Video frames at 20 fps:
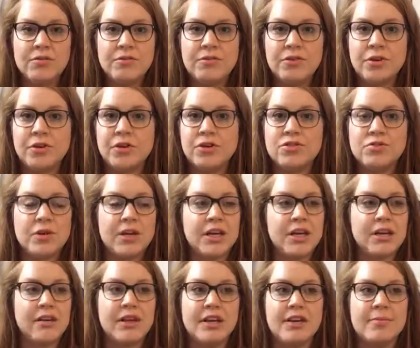for
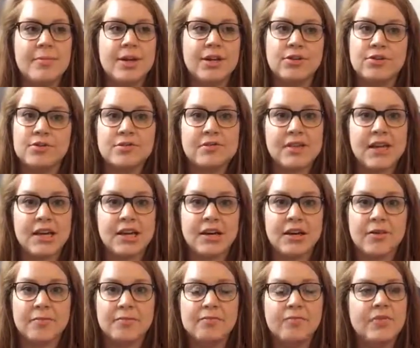joining the email
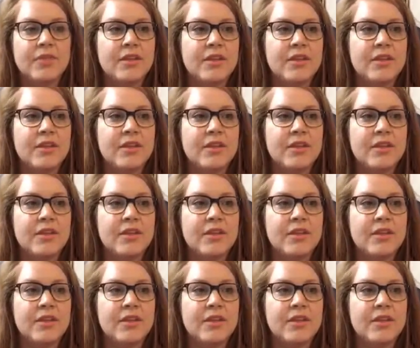newsletter.